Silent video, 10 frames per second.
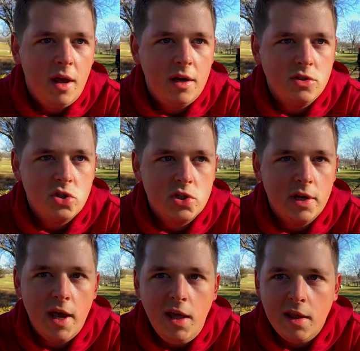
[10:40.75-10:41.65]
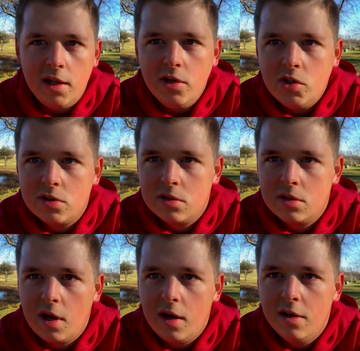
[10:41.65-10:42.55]
and I was just like, hey, that looks
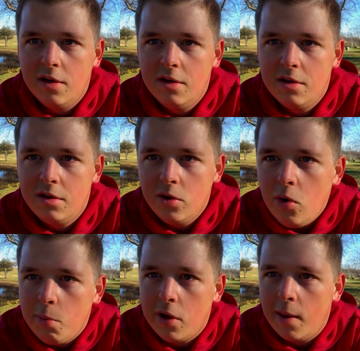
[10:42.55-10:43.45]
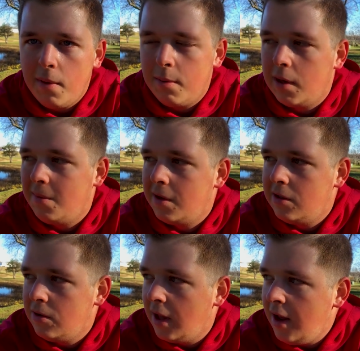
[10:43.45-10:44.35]
kind of doable, I might be able
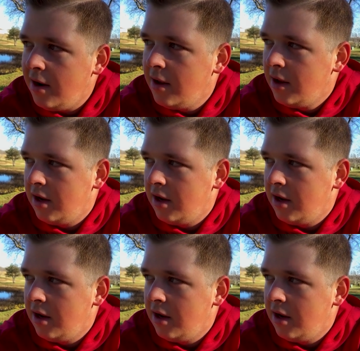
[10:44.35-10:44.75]
to do that.